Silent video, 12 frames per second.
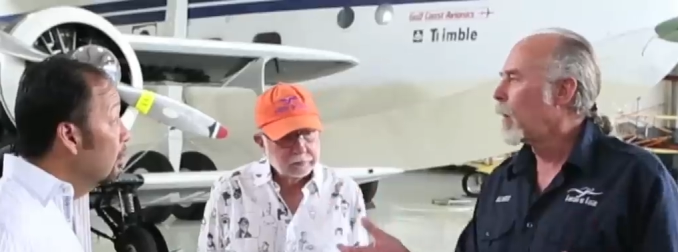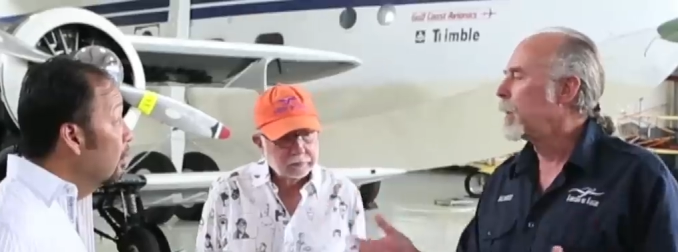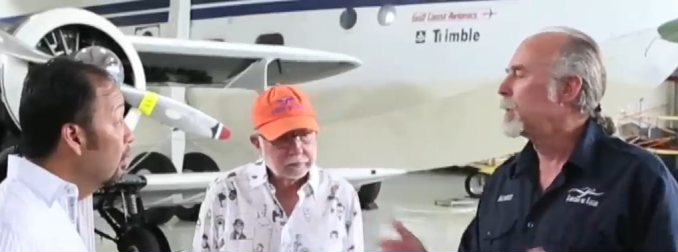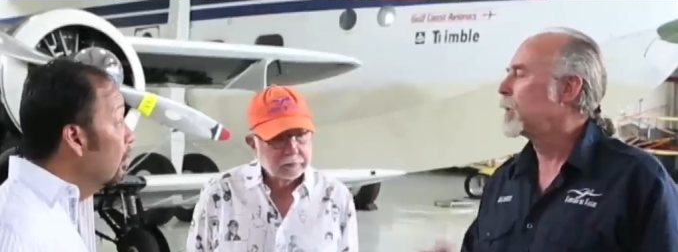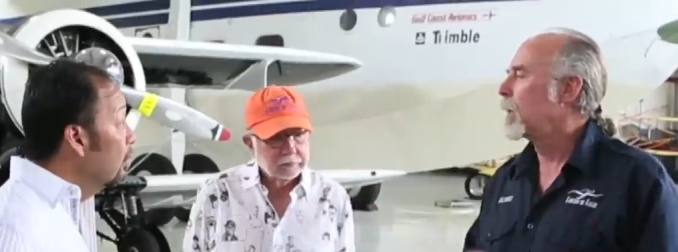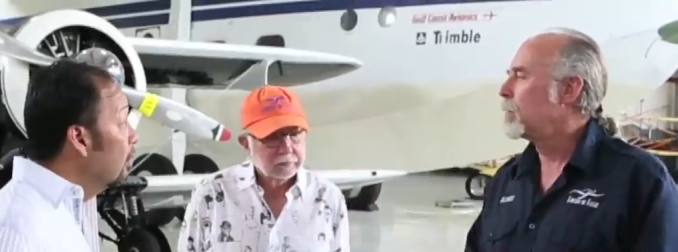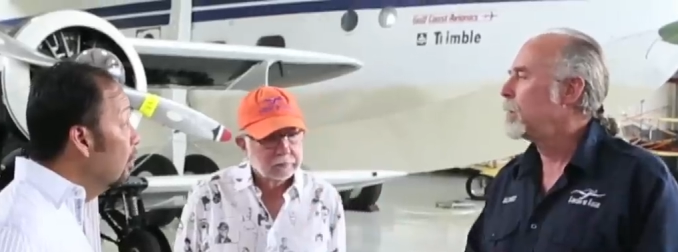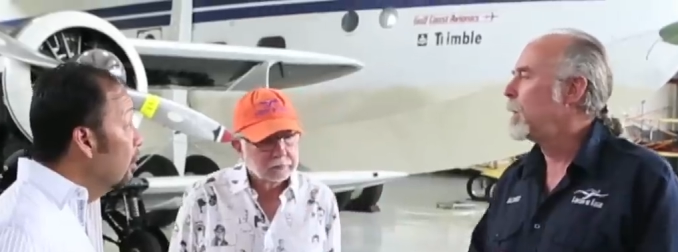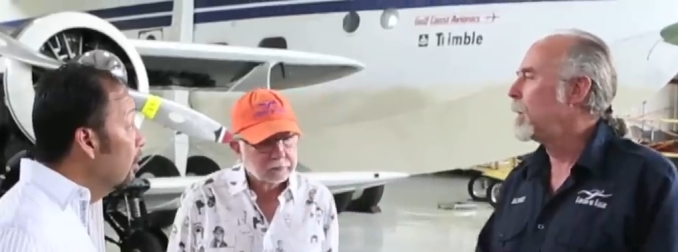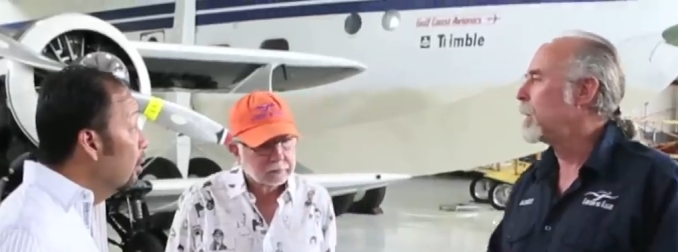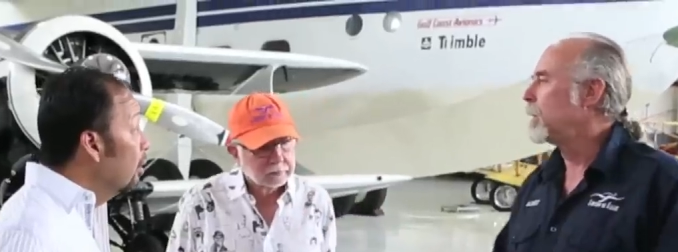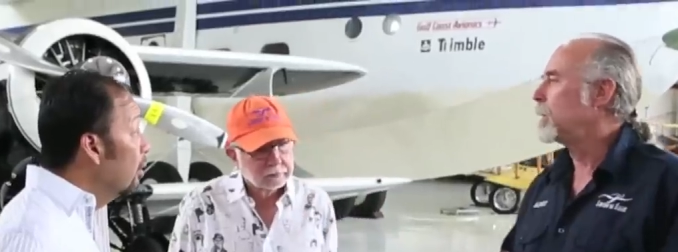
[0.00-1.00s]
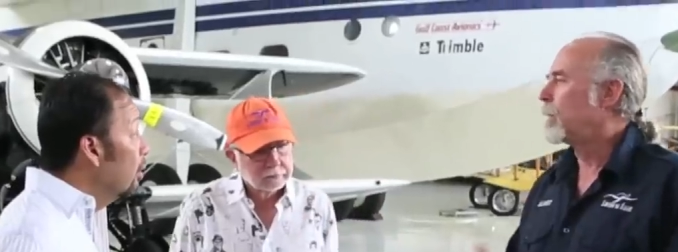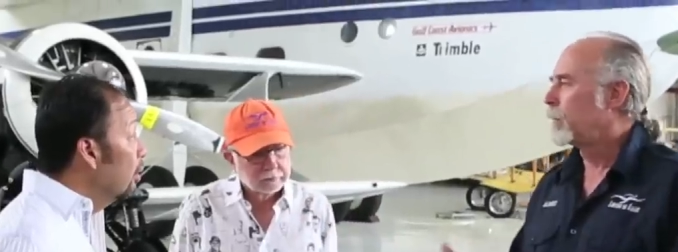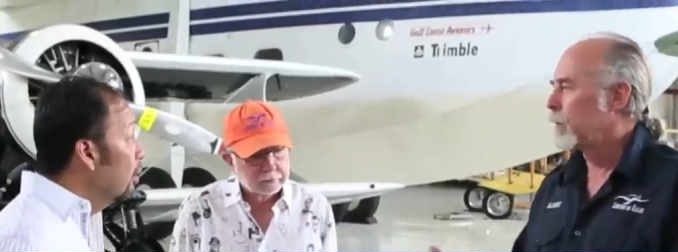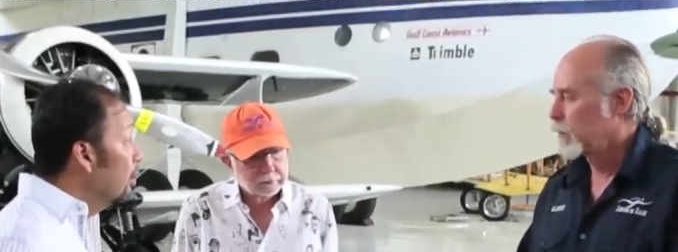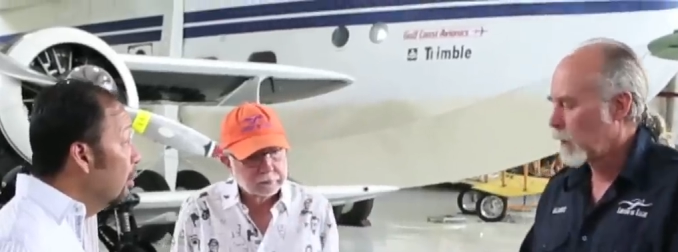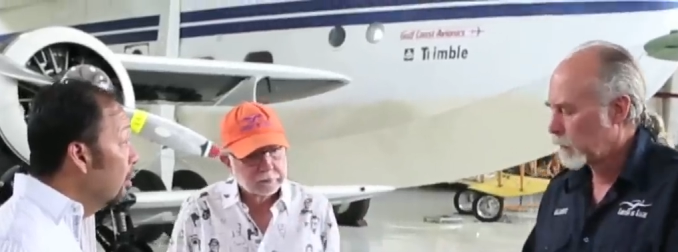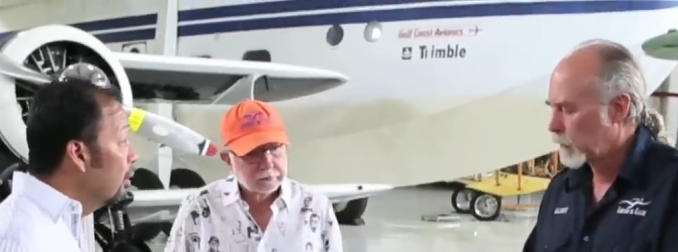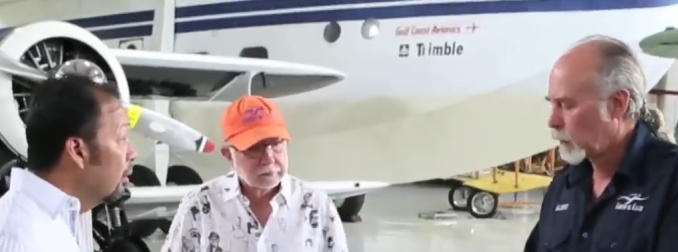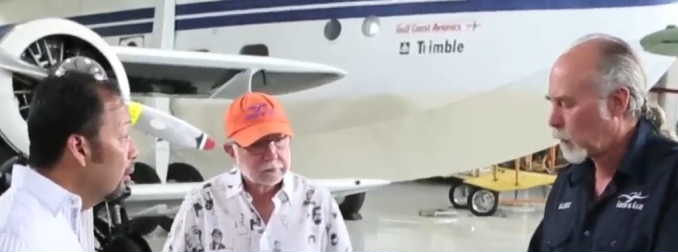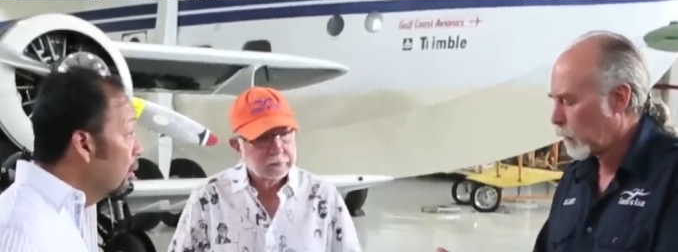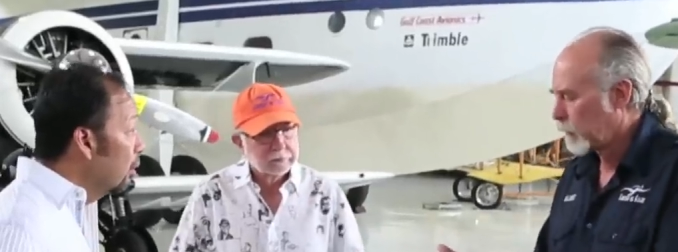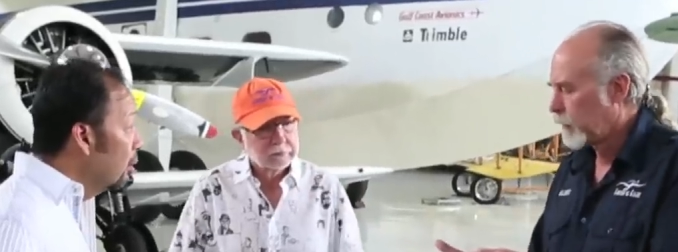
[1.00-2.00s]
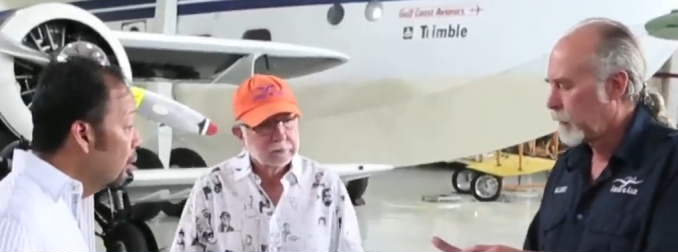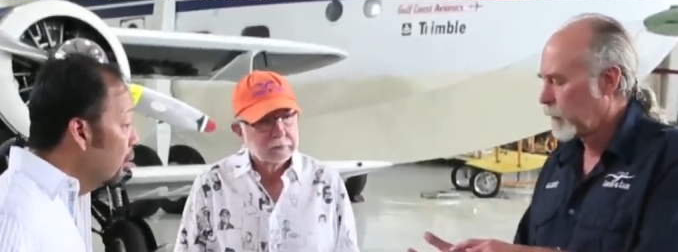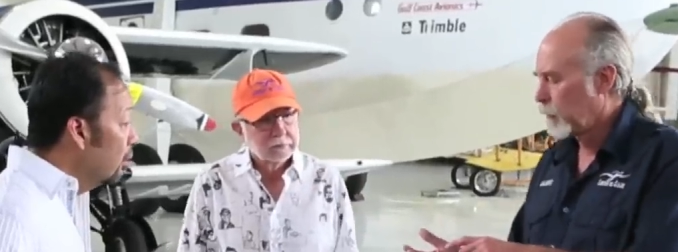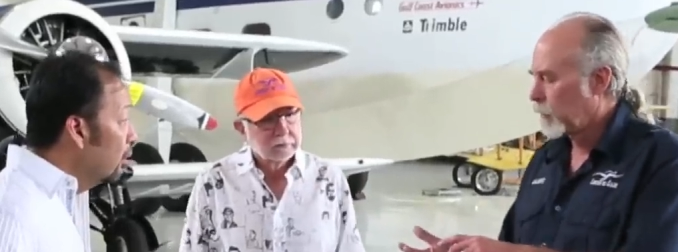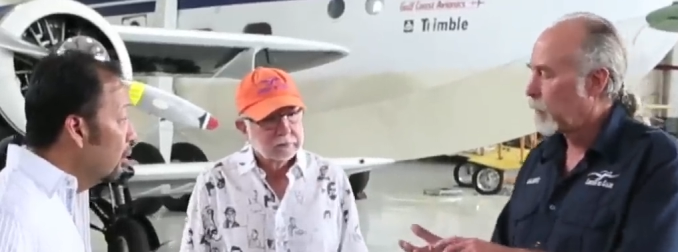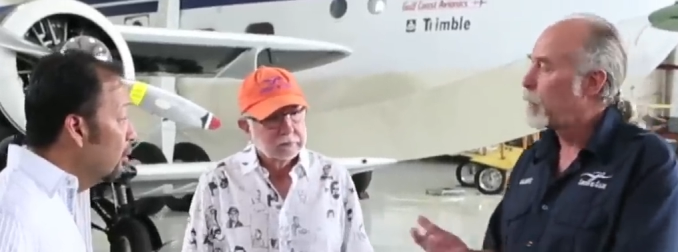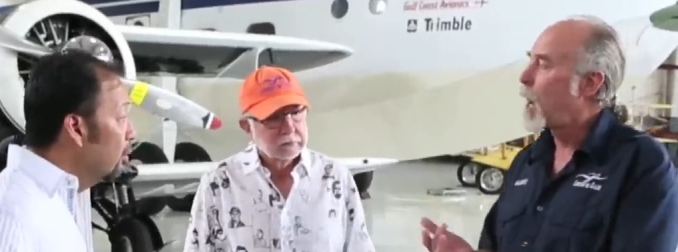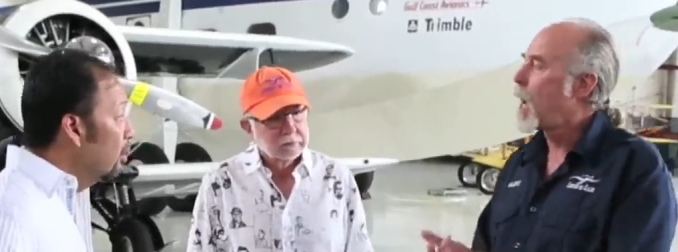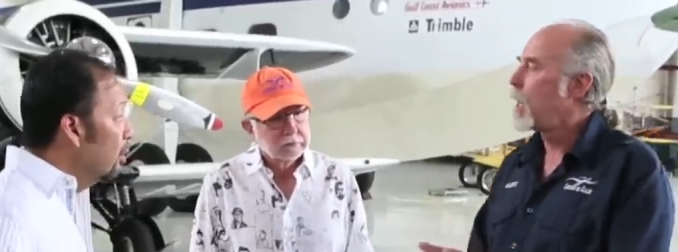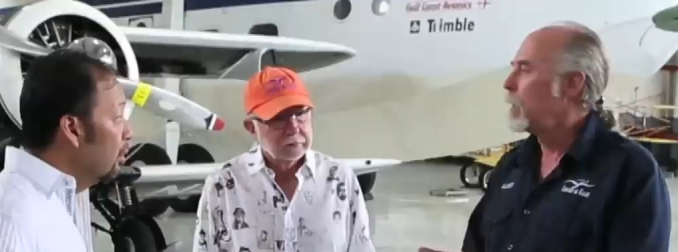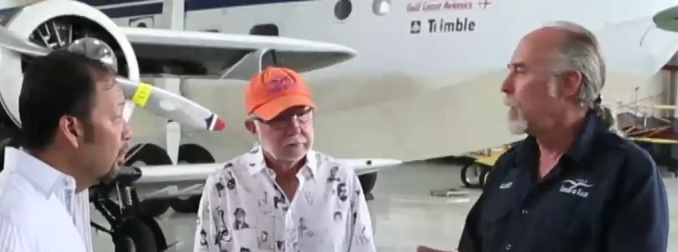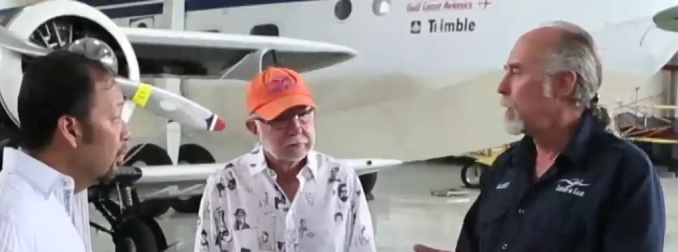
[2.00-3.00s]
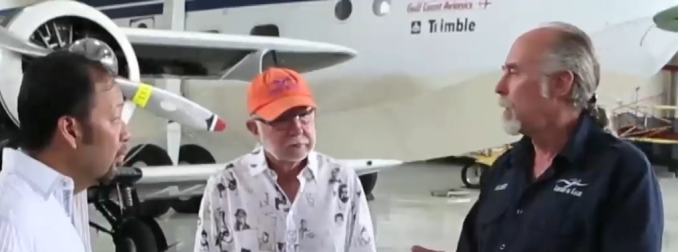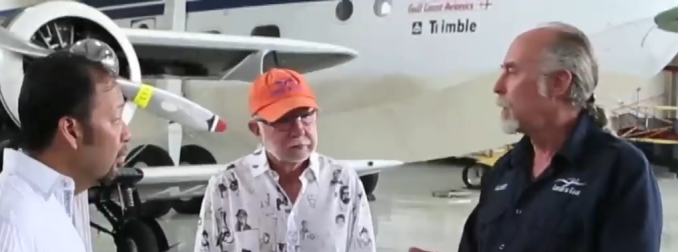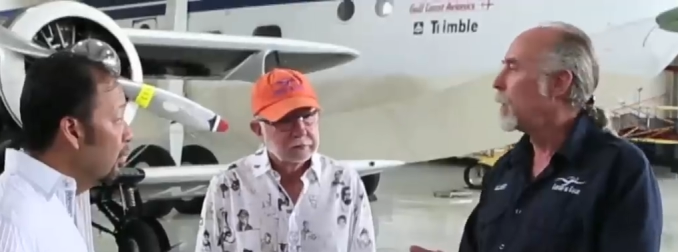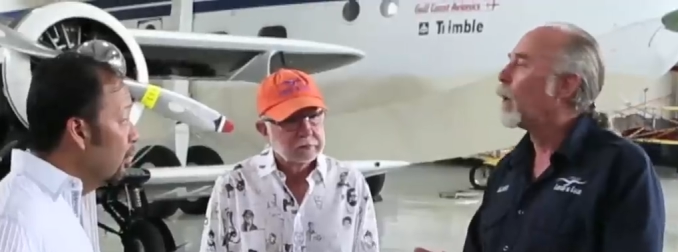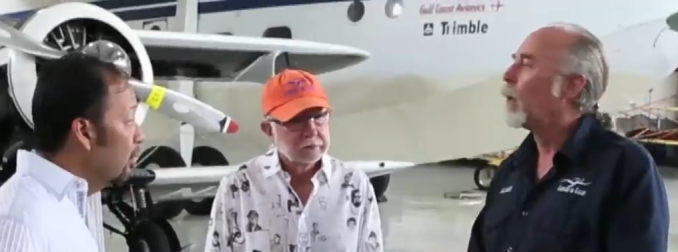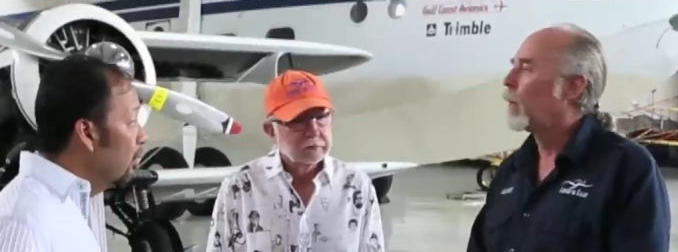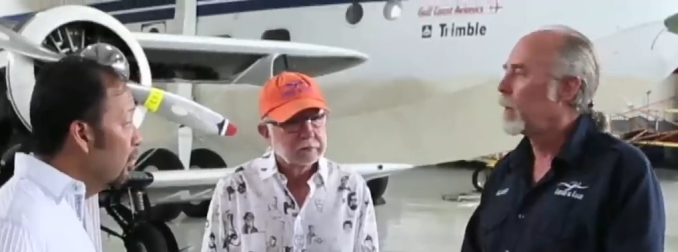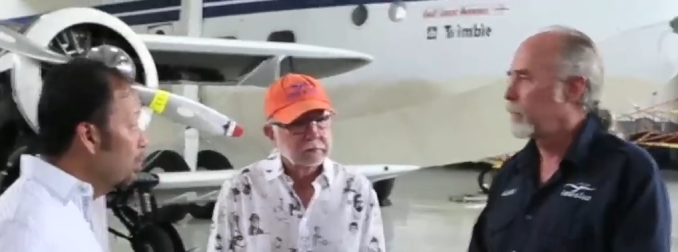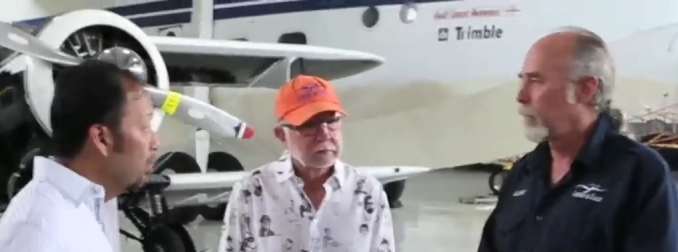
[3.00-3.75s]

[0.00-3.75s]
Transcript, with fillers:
Speaker 1: run is going to be in the different zones. So we'll do the pioneer, the early